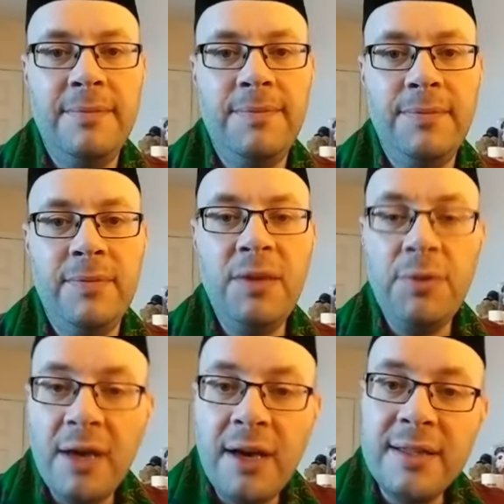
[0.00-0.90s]
You
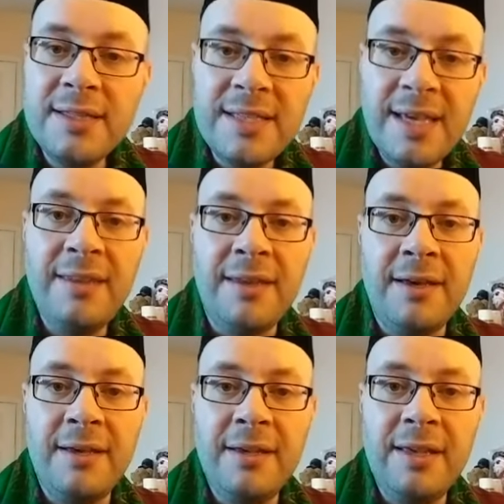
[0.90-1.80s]
can't say that
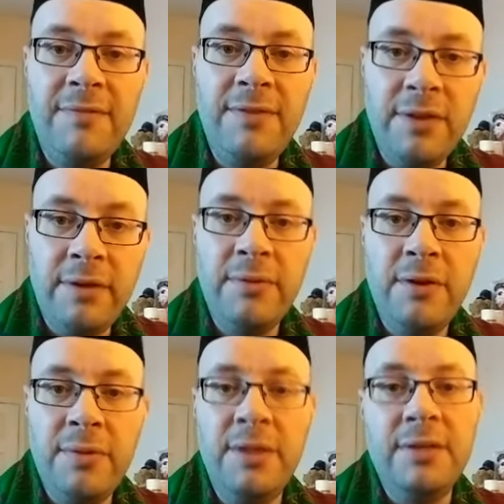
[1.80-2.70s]
if you don't know
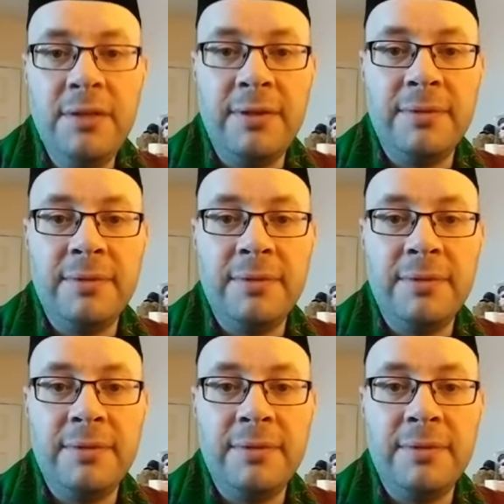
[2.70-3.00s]
what you're doing.